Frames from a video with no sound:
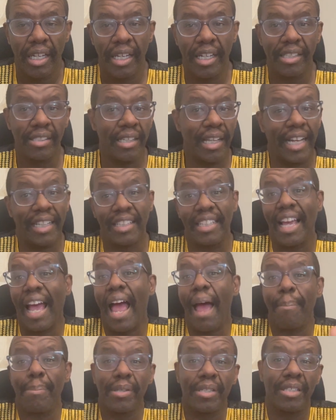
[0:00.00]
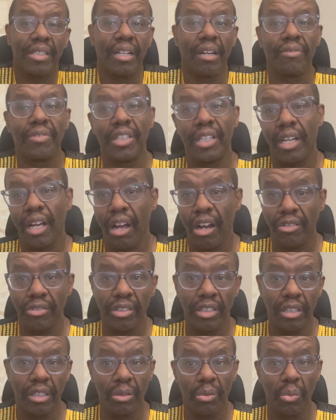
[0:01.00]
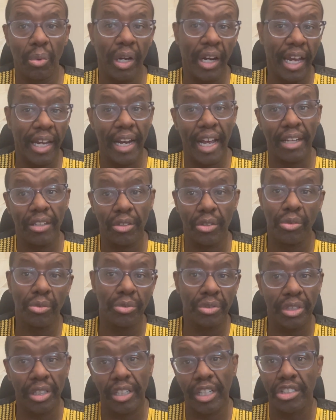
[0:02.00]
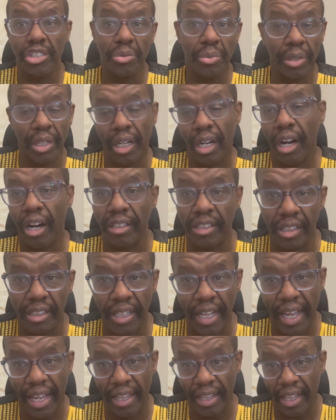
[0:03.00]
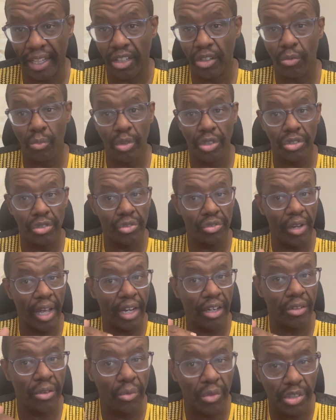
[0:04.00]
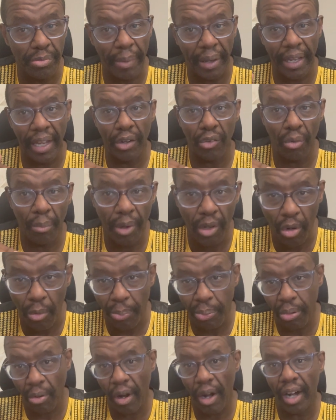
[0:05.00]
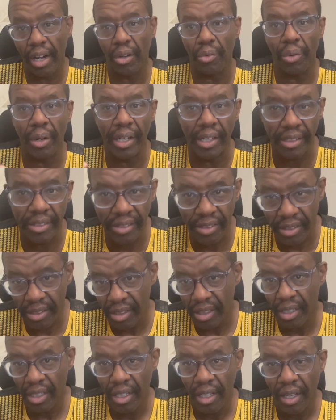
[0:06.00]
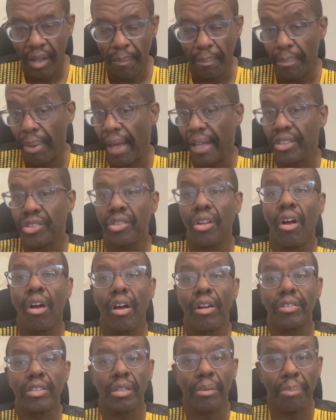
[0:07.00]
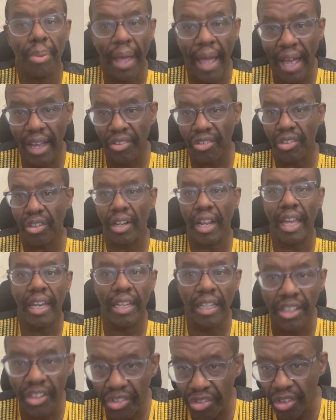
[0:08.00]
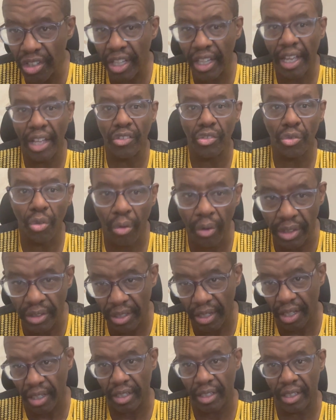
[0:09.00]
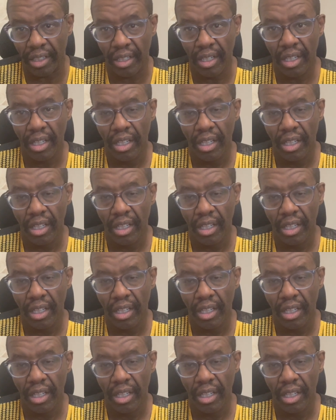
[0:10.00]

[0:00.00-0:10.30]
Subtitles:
is like the opposite of the car dealer. What can I do to get you in a car today? Like what you're trying to do is make incremental progress based on compassion and listening and storytelling,